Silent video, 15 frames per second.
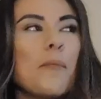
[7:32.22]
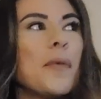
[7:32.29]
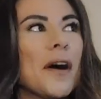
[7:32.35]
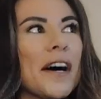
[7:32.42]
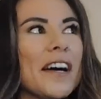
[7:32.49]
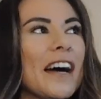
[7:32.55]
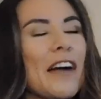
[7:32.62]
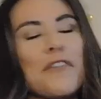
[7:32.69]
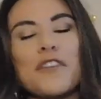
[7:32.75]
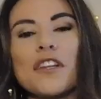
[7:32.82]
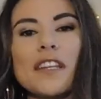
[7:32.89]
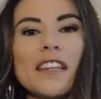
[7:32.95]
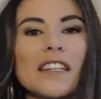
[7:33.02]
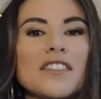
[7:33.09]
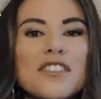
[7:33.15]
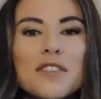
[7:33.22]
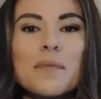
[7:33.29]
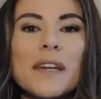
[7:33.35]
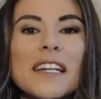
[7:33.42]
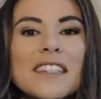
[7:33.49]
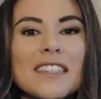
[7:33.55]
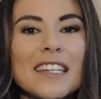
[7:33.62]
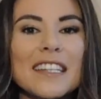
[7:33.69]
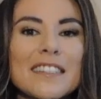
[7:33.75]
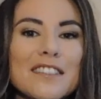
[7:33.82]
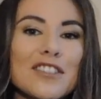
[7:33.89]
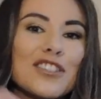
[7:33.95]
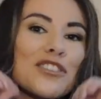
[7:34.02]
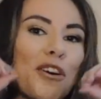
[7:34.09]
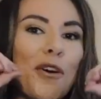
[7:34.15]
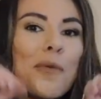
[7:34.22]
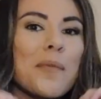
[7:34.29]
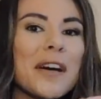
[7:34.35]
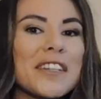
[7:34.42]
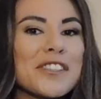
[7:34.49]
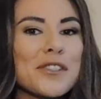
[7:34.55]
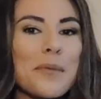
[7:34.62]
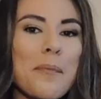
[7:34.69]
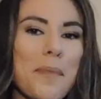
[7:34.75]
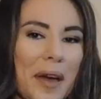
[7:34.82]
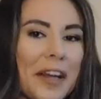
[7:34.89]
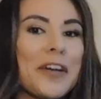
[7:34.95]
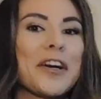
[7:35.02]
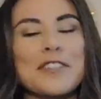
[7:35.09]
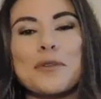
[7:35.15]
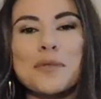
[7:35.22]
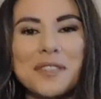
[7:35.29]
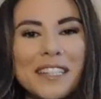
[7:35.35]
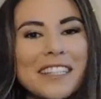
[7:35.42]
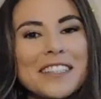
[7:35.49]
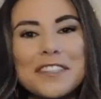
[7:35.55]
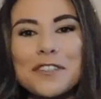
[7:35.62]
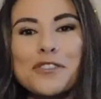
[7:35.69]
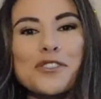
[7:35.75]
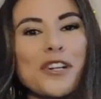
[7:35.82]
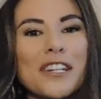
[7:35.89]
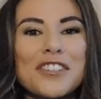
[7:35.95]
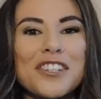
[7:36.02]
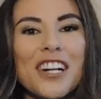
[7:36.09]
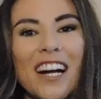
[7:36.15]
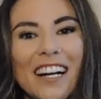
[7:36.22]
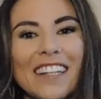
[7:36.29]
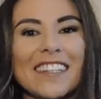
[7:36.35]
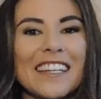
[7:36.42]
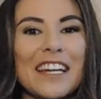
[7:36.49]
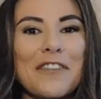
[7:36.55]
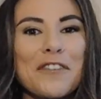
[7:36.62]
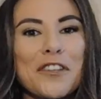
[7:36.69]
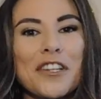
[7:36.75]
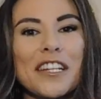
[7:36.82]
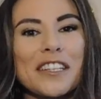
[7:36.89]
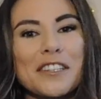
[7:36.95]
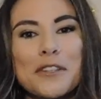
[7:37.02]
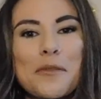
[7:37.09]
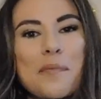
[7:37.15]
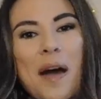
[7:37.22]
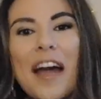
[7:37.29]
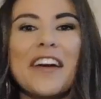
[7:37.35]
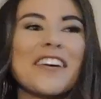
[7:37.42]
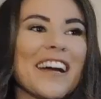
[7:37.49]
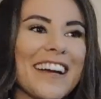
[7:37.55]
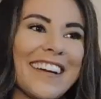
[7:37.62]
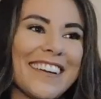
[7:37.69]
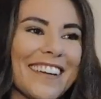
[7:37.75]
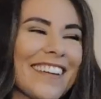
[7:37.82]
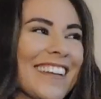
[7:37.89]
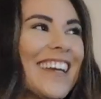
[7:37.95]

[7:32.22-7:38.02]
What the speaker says: But I feel like that just makes it so much better. It's almost like a little treasure hunt. Like, I feel like a little pirate.